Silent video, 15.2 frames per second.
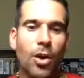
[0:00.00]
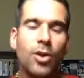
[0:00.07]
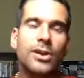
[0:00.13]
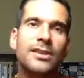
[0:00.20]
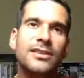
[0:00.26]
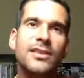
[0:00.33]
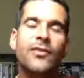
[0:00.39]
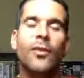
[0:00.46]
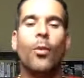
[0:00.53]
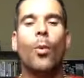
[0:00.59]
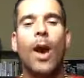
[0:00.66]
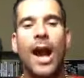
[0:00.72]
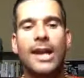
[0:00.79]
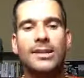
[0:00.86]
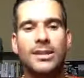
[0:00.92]
known in different
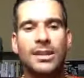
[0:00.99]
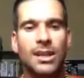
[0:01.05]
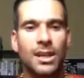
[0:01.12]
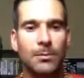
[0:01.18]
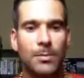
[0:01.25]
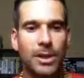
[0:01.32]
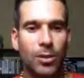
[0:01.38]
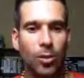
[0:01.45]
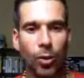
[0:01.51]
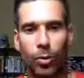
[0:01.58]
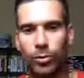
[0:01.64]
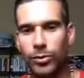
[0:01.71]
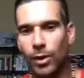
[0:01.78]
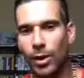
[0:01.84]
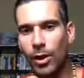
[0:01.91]
ways, and it can be
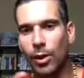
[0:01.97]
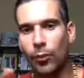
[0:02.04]
called